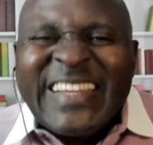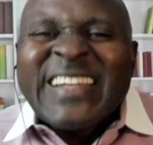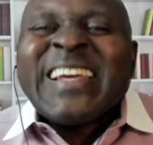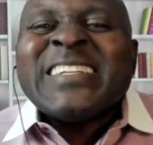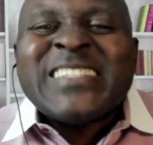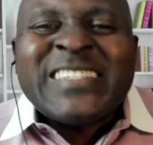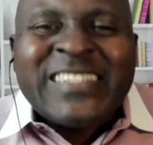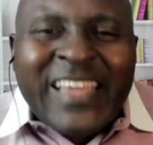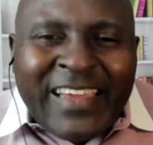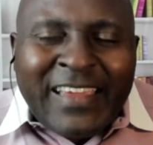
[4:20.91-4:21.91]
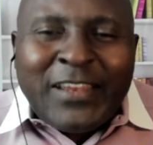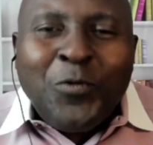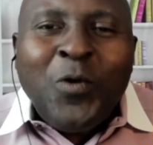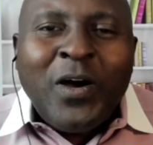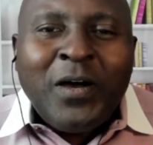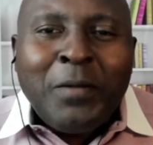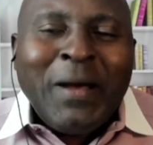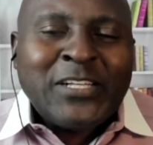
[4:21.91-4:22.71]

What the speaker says: that is taking the world by